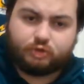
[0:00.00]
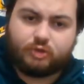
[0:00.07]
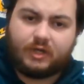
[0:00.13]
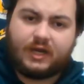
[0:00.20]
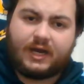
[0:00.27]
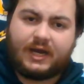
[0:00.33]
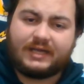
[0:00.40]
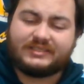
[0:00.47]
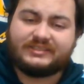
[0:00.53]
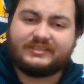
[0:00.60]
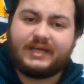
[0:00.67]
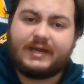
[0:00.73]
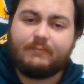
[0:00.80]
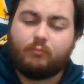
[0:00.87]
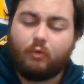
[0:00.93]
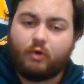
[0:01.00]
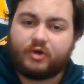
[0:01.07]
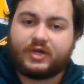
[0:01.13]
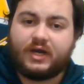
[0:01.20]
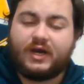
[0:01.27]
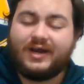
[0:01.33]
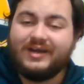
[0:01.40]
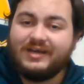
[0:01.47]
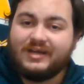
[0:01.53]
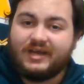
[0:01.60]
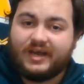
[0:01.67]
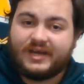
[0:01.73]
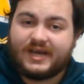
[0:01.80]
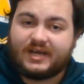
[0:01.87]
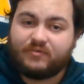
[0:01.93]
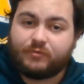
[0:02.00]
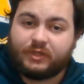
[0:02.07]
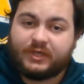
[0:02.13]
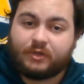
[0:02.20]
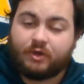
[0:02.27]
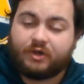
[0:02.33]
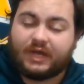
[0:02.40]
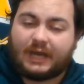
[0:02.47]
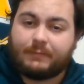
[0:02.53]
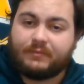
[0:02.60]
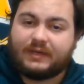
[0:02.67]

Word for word: uh, Sam Walker. He had a really good game.